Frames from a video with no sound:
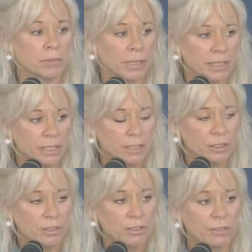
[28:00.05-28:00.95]
my
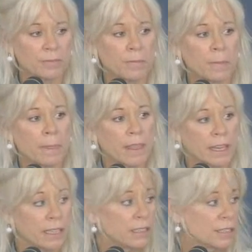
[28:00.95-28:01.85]
teacher,
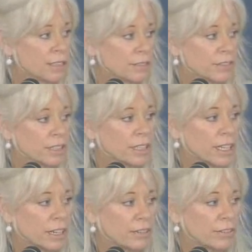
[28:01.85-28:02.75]
I listened very
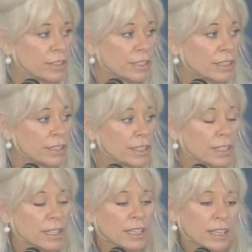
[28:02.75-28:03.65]
carefully,
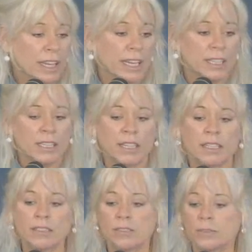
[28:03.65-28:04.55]
and
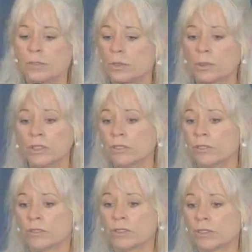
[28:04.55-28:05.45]
I
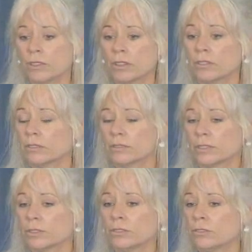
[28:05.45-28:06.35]
surrendered
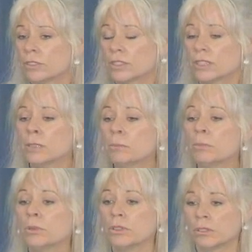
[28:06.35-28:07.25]
to the
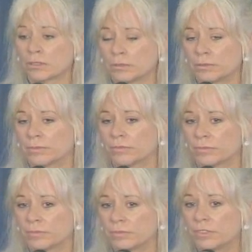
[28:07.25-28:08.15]
simple,
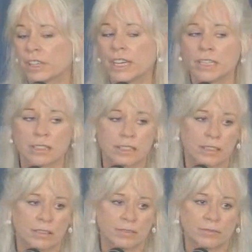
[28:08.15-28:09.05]

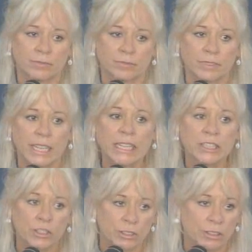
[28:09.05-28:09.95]
vast,
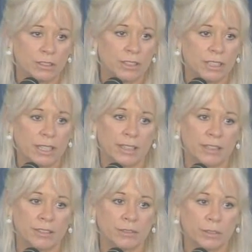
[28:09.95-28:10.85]
ancient
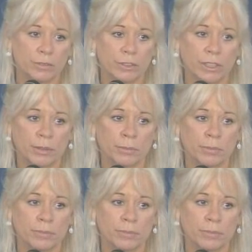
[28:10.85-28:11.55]
desire for freedom.